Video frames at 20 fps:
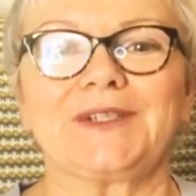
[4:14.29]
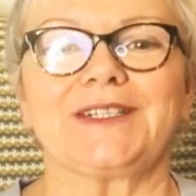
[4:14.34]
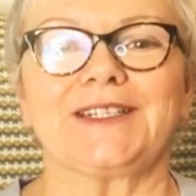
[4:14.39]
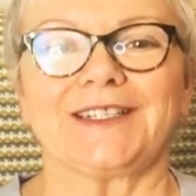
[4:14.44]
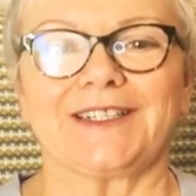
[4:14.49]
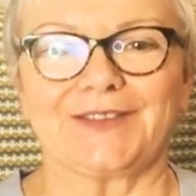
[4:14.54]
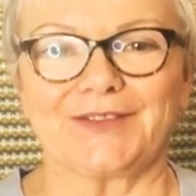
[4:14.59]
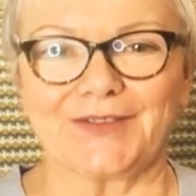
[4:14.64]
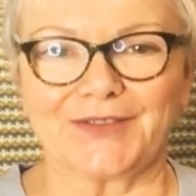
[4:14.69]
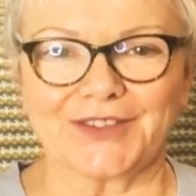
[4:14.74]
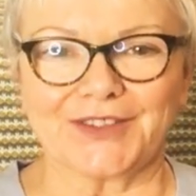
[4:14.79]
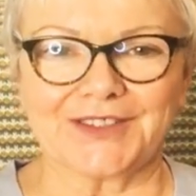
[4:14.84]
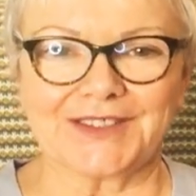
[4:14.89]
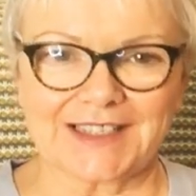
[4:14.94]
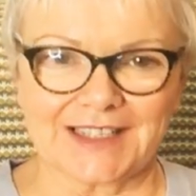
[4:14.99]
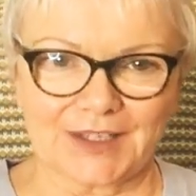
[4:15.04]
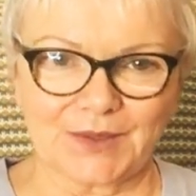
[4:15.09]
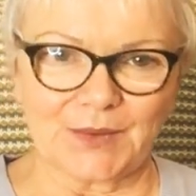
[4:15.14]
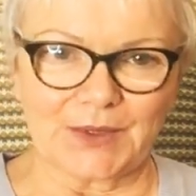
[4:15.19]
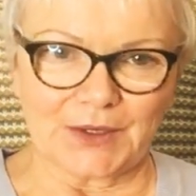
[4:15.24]
and it feels
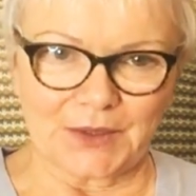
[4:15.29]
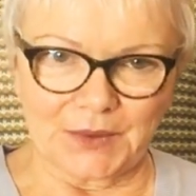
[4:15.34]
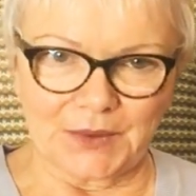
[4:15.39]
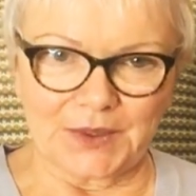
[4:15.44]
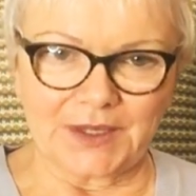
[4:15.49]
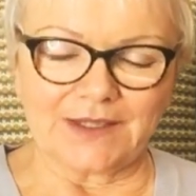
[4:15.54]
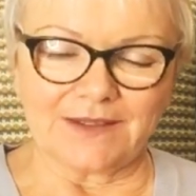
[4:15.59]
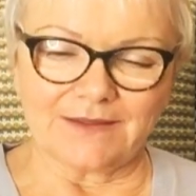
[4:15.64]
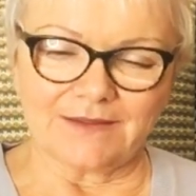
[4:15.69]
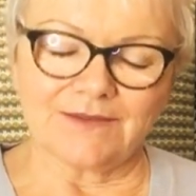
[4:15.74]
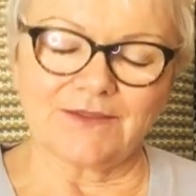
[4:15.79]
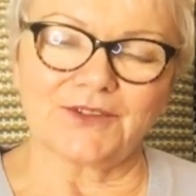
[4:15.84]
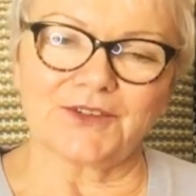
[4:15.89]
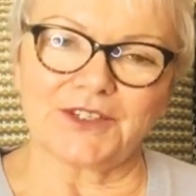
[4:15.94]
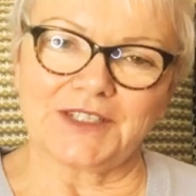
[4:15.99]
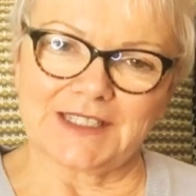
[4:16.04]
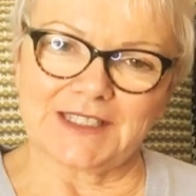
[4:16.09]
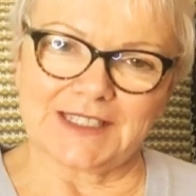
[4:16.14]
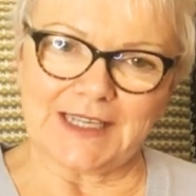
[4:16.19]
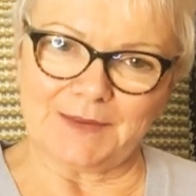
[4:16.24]
like we're going 3
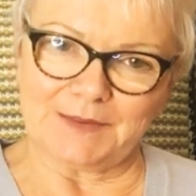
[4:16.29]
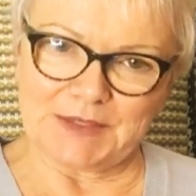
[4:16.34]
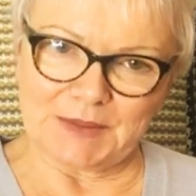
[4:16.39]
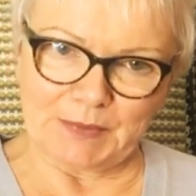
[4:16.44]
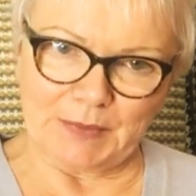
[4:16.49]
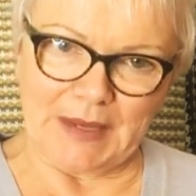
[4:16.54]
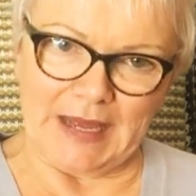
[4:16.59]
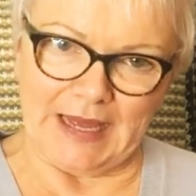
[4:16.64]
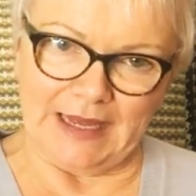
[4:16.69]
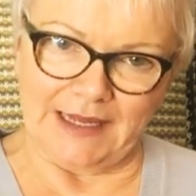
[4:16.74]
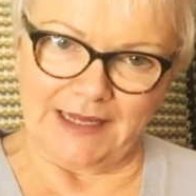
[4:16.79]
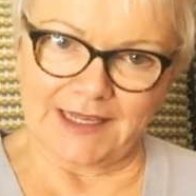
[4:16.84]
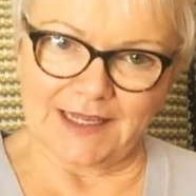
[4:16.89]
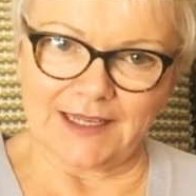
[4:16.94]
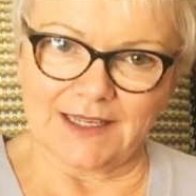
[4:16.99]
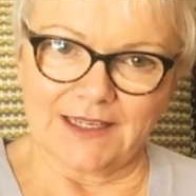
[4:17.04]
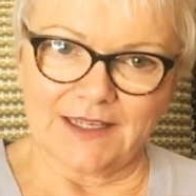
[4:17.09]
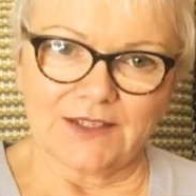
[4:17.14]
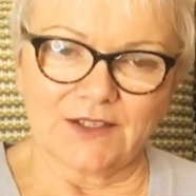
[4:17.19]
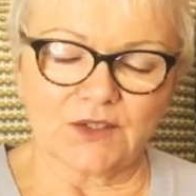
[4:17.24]
steps back.
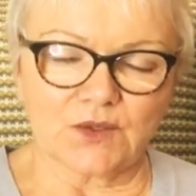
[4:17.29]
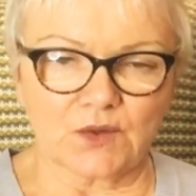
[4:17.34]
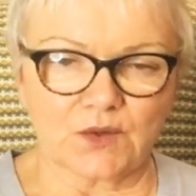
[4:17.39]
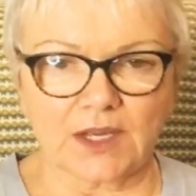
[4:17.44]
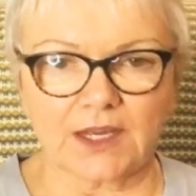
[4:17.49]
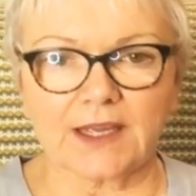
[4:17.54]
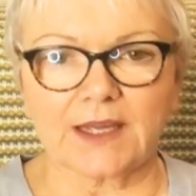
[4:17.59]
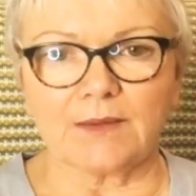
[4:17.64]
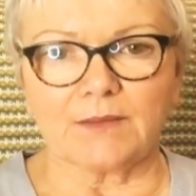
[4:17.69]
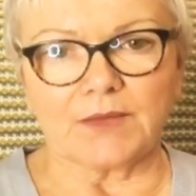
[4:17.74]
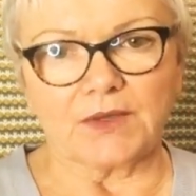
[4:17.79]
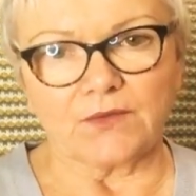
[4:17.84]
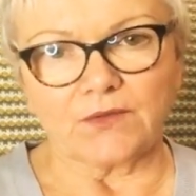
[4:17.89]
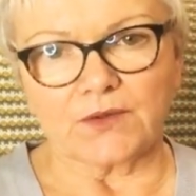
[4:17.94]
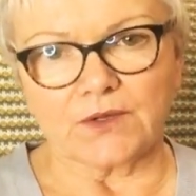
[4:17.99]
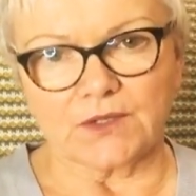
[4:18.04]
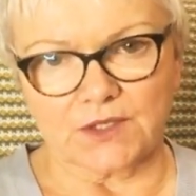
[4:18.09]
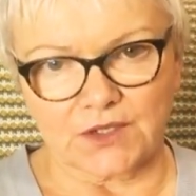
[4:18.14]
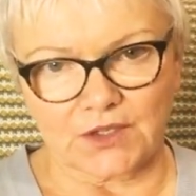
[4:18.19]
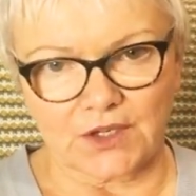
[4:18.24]
So that can be
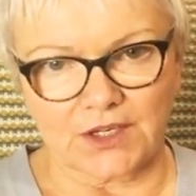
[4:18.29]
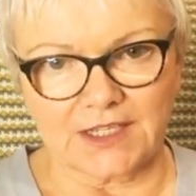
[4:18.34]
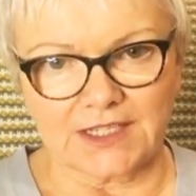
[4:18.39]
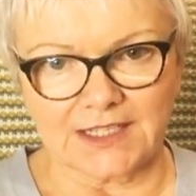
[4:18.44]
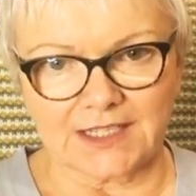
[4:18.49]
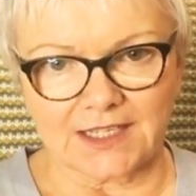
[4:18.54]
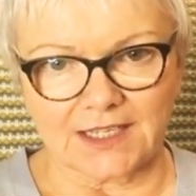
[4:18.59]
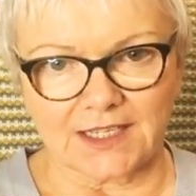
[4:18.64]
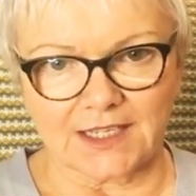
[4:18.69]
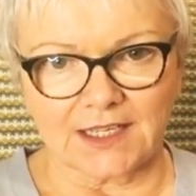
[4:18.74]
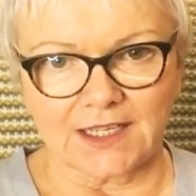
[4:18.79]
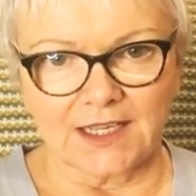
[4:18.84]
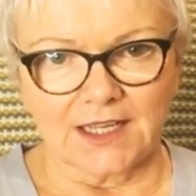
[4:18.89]
frustrating.